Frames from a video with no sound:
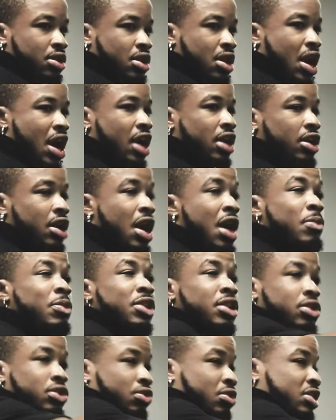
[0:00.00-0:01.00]
Out of how
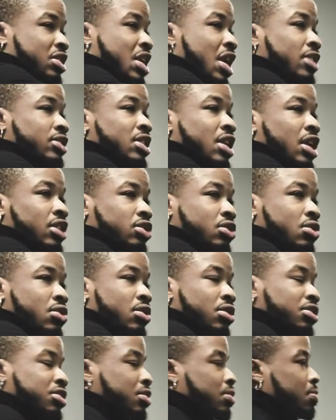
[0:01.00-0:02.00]
many? 3,000 high
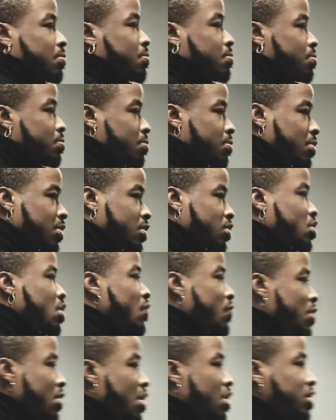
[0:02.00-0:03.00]
schools? So
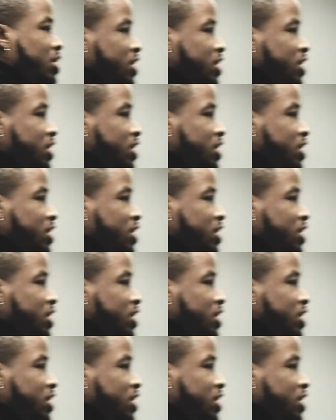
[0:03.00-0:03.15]
if you go to